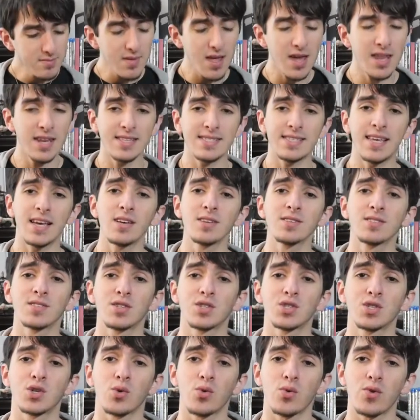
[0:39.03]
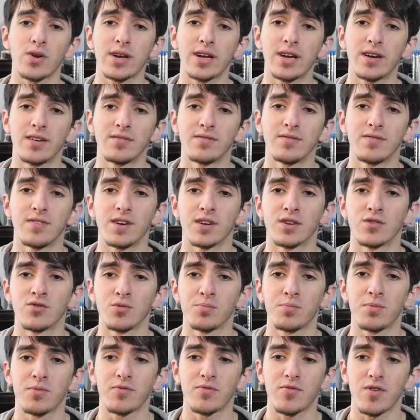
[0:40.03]
and it tells the story of a
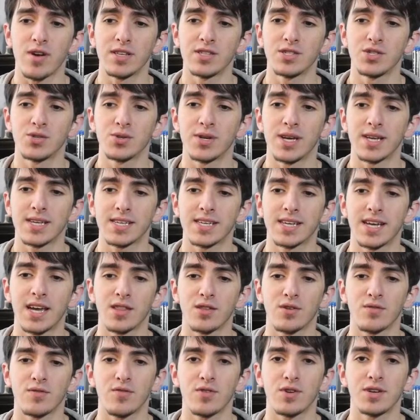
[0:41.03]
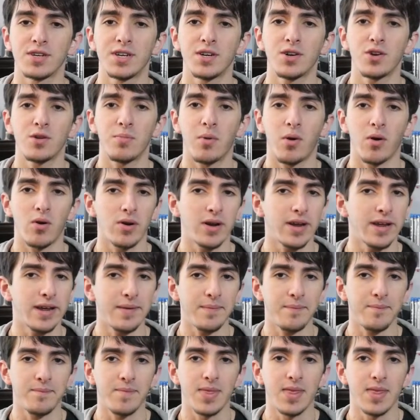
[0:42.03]
group of friends who get together for a dinner party,